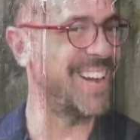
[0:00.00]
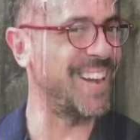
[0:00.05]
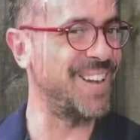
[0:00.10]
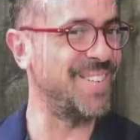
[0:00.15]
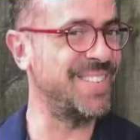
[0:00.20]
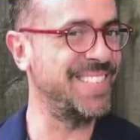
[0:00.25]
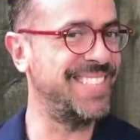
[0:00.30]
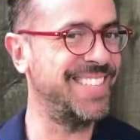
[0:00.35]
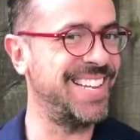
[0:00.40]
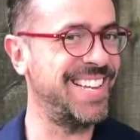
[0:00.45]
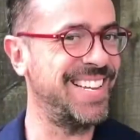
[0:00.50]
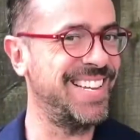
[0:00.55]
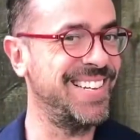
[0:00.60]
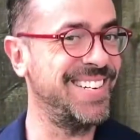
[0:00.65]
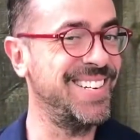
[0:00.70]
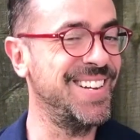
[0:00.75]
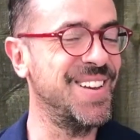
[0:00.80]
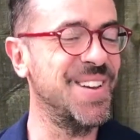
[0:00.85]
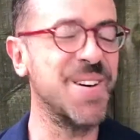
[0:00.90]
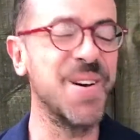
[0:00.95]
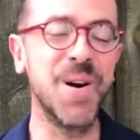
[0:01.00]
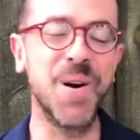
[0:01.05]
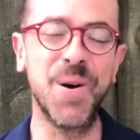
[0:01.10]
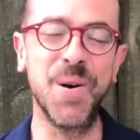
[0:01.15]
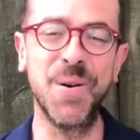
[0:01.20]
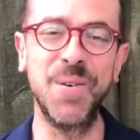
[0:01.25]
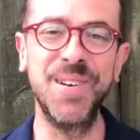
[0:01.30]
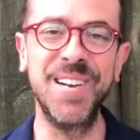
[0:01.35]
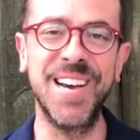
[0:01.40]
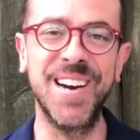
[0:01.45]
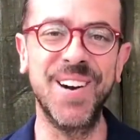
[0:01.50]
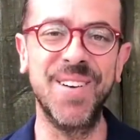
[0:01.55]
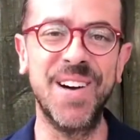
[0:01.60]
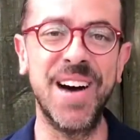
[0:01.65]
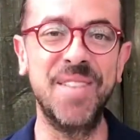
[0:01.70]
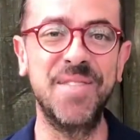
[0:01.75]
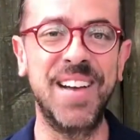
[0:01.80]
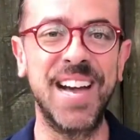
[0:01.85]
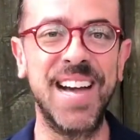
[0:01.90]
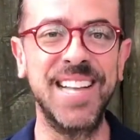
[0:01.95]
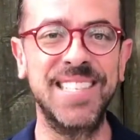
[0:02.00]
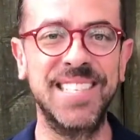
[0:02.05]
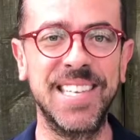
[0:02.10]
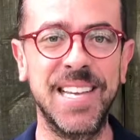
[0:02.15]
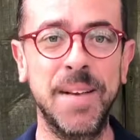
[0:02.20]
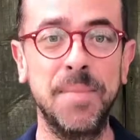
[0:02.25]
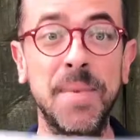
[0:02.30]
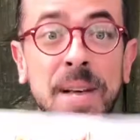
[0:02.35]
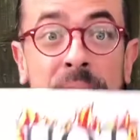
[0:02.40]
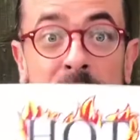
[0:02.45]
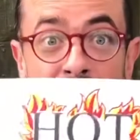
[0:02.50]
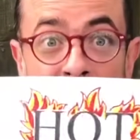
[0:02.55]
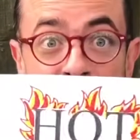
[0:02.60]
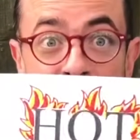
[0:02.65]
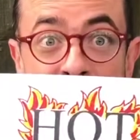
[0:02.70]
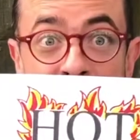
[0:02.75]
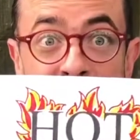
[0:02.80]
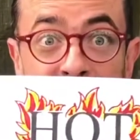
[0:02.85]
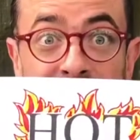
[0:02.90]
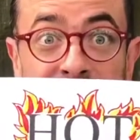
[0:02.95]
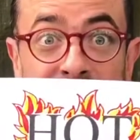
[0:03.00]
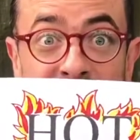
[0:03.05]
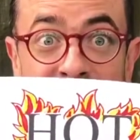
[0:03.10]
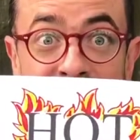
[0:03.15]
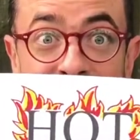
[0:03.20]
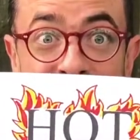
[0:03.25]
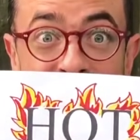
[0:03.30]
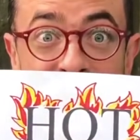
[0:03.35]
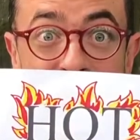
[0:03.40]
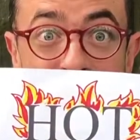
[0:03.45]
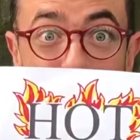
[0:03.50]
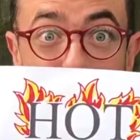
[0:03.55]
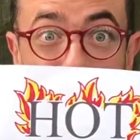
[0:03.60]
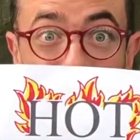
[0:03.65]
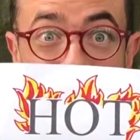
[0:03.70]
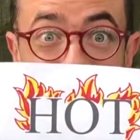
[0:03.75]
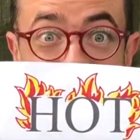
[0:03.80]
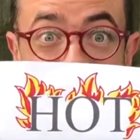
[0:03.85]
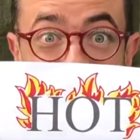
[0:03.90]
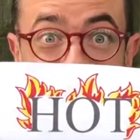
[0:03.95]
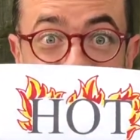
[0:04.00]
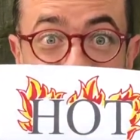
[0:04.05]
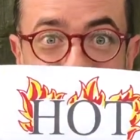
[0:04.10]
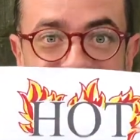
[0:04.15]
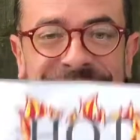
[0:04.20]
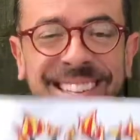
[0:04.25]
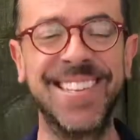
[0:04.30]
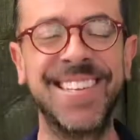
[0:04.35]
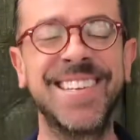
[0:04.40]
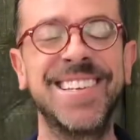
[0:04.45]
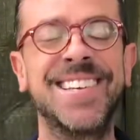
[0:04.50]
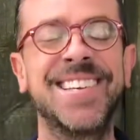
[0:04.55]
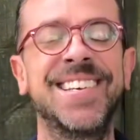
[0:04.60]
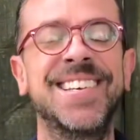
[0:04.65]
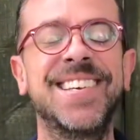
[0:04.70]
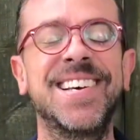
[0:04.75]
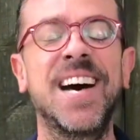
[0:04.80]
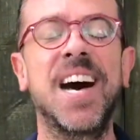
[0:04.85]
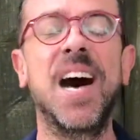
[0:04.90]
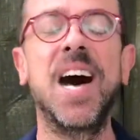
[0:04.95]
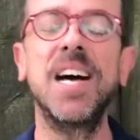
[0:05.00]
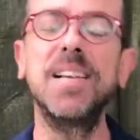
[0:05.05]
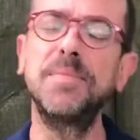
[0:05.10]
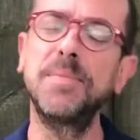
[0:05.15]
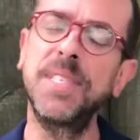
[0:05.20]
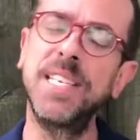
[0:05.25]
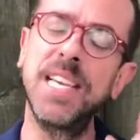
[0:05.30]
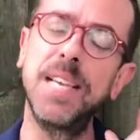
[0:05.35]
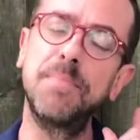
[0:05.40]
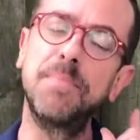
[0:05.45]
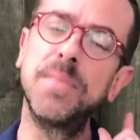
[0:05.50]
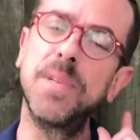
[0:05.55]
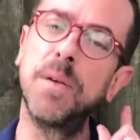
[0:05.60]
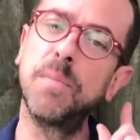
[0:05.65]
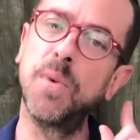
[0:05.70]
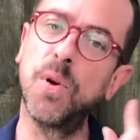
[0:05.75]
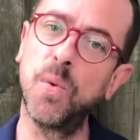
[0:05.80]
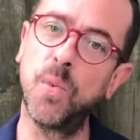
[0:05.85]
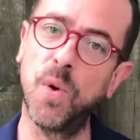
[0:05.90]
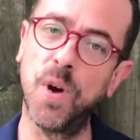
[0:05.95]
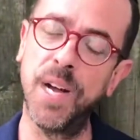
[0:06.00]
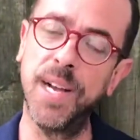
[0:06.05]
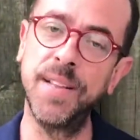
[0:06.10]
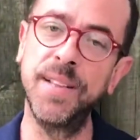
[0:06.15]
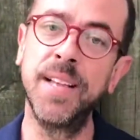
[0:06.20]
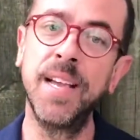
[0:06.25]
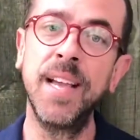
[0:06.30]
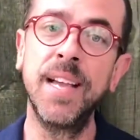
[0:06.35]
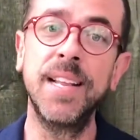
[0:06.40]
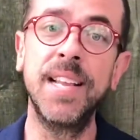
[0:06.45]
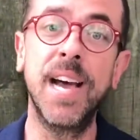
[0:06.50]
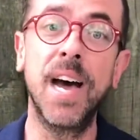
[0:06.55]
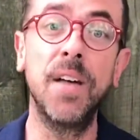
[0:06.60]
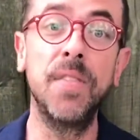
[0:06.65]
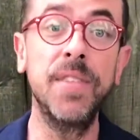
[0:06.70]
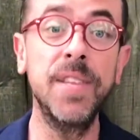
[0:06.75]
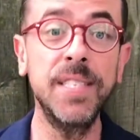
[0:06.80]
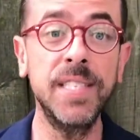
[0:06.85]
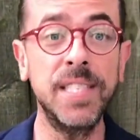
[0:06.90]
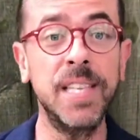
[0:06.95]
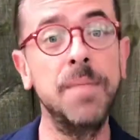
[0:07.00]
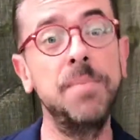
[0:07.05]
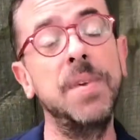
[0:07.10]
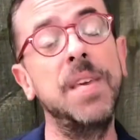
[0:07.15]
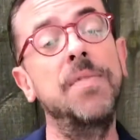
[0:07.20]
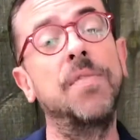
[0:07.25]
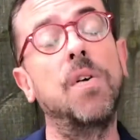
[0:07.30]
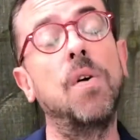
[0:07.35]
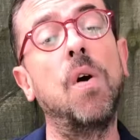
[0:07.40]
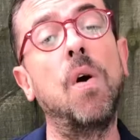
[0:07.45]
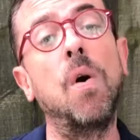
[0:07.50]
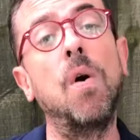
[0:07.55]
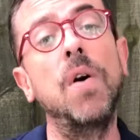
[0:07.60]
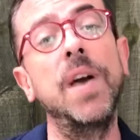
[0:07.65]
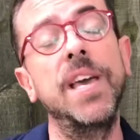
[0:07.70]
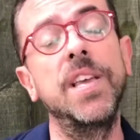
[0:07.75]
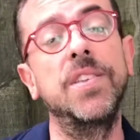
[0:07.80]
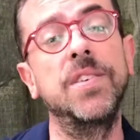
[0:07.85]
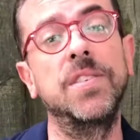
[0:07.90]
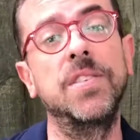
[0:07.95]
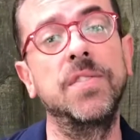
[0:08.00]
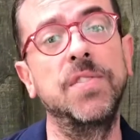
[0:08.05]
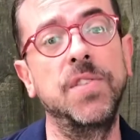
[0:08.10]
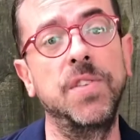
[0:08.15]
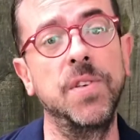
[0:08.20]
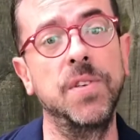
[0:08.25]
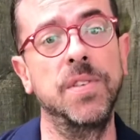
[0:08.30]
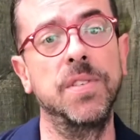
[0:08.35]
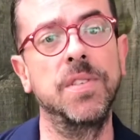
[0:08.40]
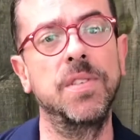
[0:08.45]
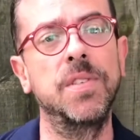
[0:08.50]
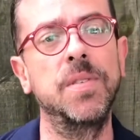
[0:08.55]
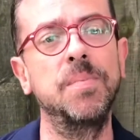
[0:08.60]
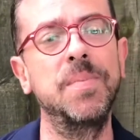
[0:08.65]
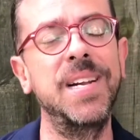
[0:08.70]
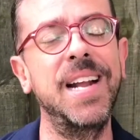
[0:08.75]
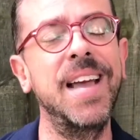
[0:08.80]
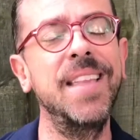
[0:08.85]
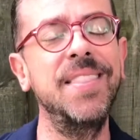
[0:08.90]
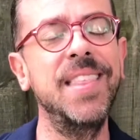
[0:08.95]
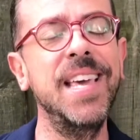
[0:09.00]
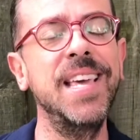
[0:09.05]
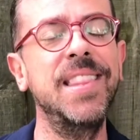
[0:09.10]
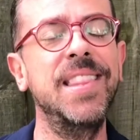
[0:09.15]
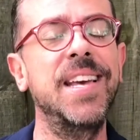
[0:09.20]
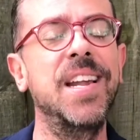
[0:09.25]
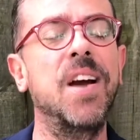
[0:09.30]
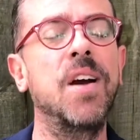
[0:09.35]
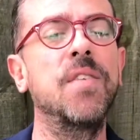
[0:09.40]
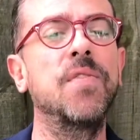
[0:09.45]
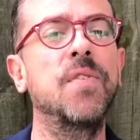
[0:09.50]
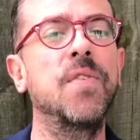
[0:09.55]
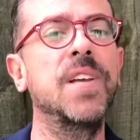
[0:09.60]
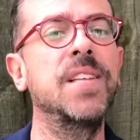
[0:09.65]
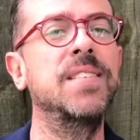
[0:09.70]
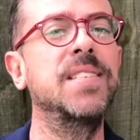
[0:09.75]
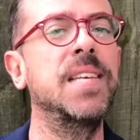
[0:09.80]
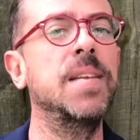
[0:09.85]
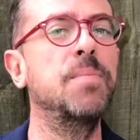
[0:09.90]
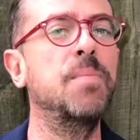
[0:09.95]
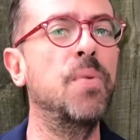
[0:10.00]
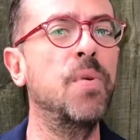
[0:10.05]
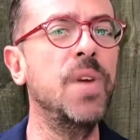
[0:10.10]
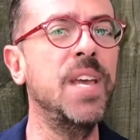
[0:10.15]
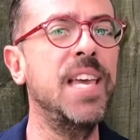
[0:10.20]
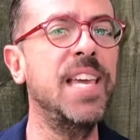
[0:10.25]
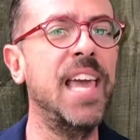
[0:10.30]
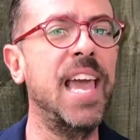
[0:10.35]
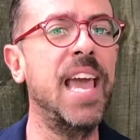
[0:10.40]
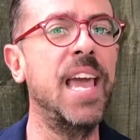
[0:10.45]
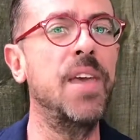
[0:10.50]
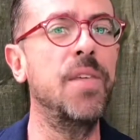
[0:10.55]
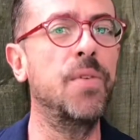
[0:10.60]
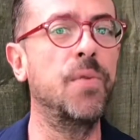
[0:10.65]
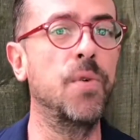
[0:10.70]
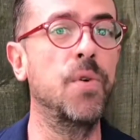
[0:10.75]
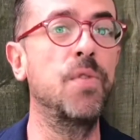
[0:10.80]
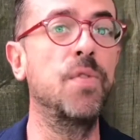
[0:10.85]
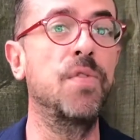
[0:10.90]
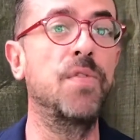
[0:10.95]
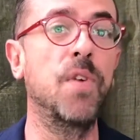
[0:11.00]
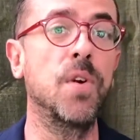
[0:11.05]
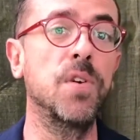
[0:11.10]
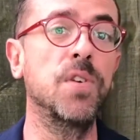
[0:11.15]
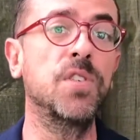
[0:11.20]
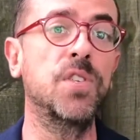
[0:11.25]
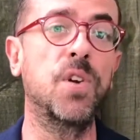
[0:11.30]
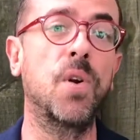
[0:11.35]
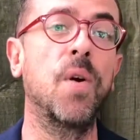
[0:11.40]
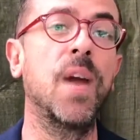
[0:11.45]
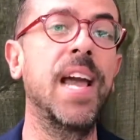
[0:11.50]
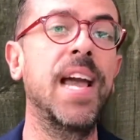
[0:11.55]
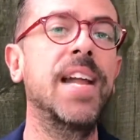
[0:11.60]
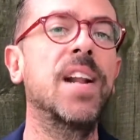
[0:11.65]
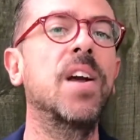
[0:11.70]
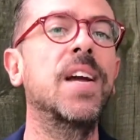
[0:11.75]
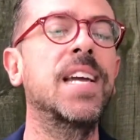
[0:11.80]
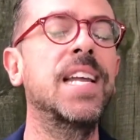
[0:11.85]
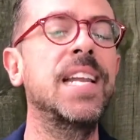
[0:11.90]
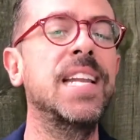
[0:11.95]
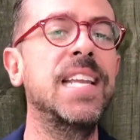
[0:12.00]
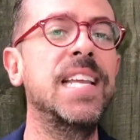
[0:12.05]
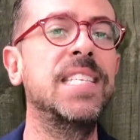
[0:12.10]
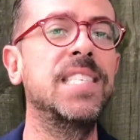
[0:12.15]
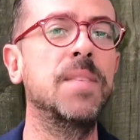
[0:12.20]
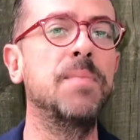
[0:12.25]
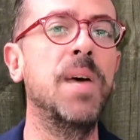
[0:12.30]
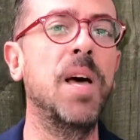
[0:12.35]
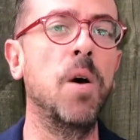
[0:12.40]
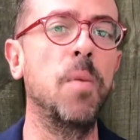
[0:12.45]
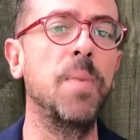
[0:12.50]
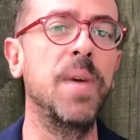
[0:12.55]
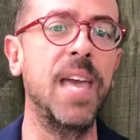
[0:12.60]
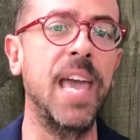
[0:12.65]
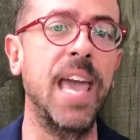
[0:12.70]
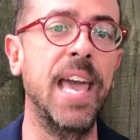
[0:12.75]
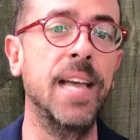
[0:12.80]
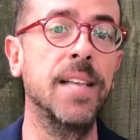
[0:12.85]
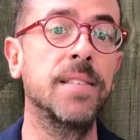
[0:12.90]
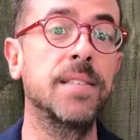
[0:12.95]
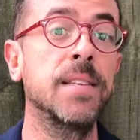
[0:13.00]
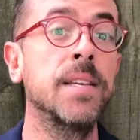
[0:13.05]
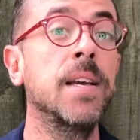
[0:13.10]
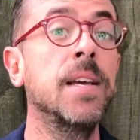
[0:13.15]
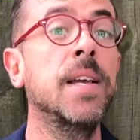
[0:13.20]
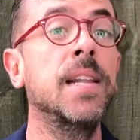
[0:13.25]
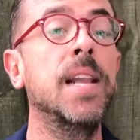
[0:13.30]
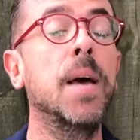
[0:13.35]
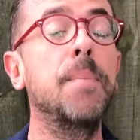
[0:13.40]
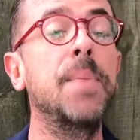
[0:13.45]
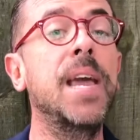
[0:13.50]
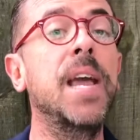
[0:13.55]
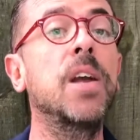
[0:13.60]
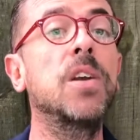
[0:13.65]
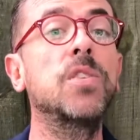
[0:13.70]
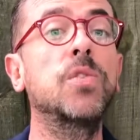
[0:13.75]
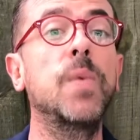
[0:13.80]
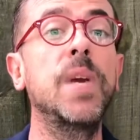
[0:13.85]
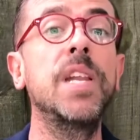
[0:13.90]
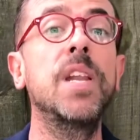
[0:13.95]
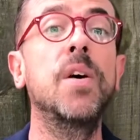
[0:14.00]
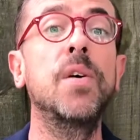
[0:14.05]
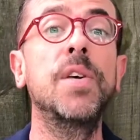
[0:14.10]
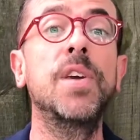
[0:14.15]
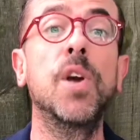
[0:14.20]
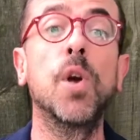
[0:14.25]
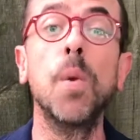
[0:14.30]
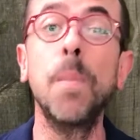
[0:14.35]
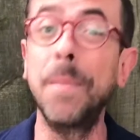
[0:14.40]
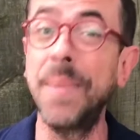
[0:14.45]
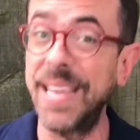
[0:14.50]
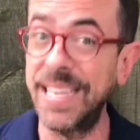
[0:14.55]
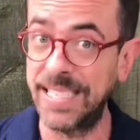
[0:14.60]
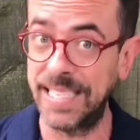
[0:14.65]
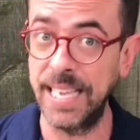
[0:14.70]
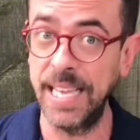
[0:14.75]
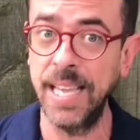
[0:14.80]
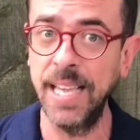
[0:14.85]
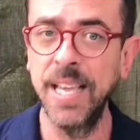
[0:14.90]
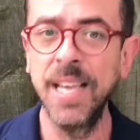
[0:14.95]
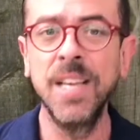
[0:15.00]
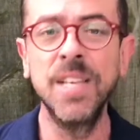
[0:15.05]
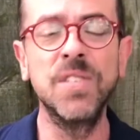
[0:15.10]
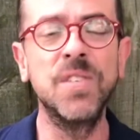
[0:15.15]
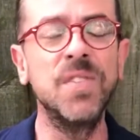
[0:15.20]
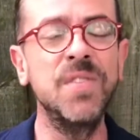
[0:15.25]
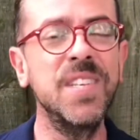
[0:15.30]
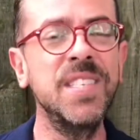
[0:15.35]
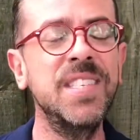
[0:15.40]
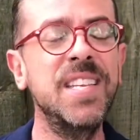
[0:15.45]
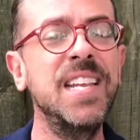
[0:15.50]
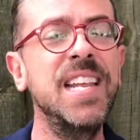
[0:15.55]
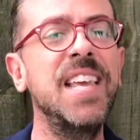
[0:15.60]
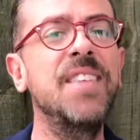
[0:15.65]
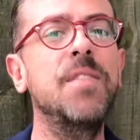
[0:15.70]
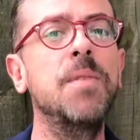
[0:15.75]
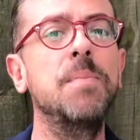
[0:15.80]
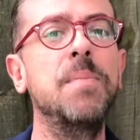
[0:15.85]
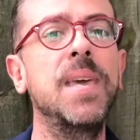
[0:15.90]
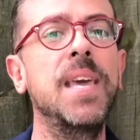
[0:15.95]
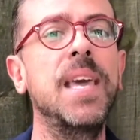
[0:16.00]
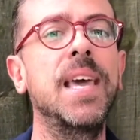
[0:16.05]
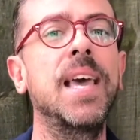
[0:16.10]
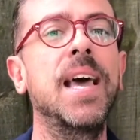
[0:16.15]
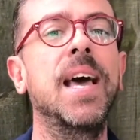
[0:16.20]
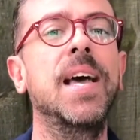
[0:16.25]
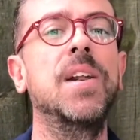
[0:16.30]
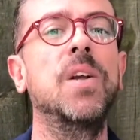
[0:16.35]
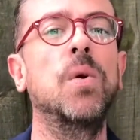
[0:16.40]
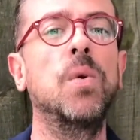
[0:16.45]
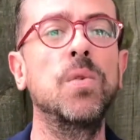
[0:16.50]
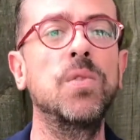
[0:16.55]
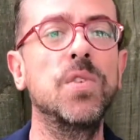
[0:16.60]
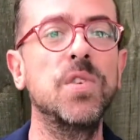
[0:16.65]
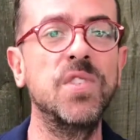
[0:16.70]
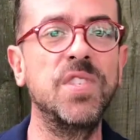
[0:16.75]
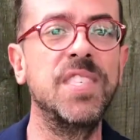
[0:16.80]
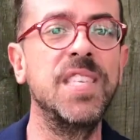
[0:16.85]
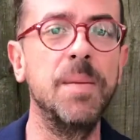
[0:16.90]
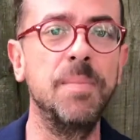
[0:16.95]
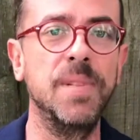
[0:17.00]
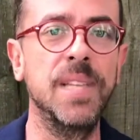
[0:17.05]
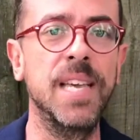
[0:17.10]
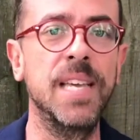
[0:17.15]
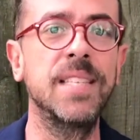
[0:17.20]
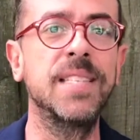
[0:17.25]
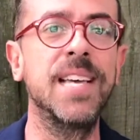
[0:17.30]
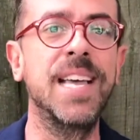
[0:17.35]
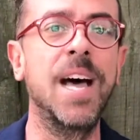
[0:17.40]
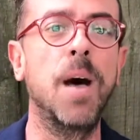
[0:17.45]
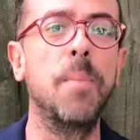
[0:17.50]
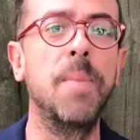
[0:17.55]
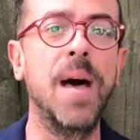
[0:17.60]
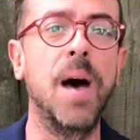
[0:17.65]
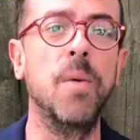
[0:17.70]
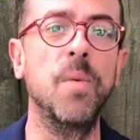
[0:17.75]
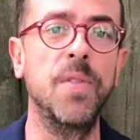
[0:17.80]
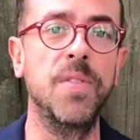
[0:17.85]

I was done? Oh no, I've got some hot tips. Hot tip number 1. Now, this can be for all ages of students, but I think that our friends in pre-K through first grade are going to need some helping hands. Now, parents, we know you're busy, so this could even be an older sibling to help out with